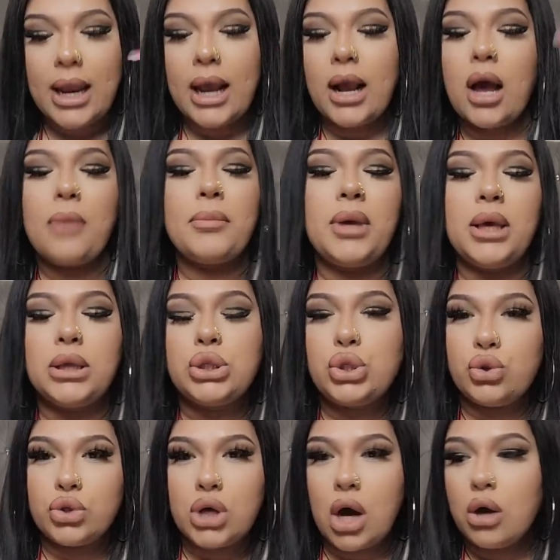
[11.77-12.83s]
and I got me
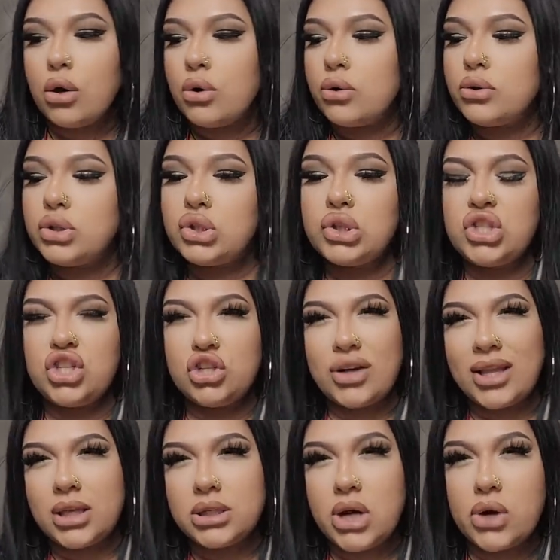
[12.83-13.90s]
two tacos just to
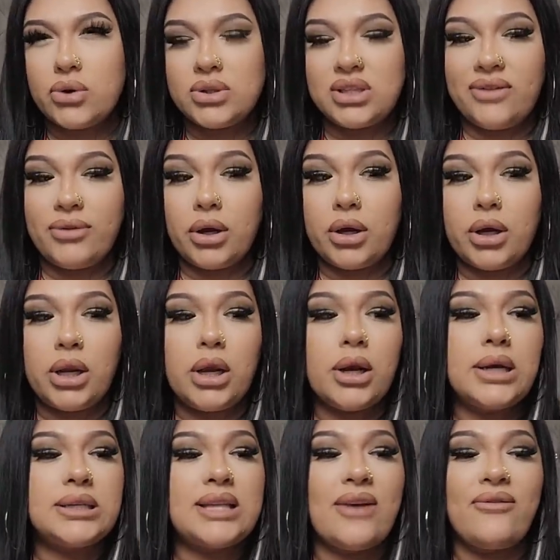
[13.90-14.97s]
try the tacos, see if they're good here,
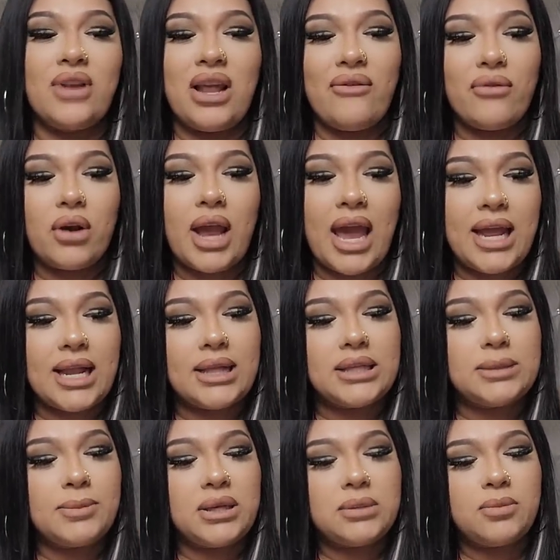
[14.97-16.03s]
because I've never ate at
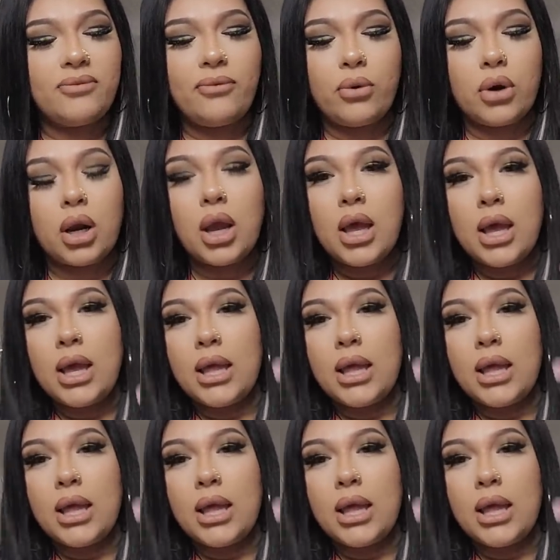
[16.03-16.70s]
this place before.